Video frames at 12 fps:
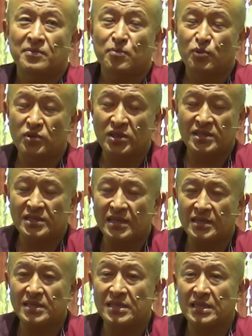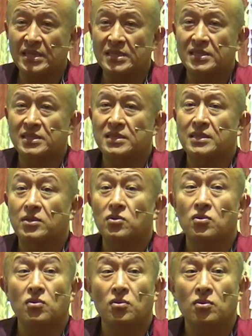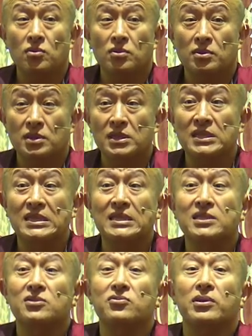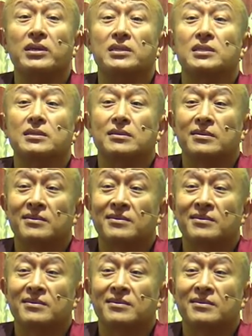Buddhist Satan is, you know, this distraction.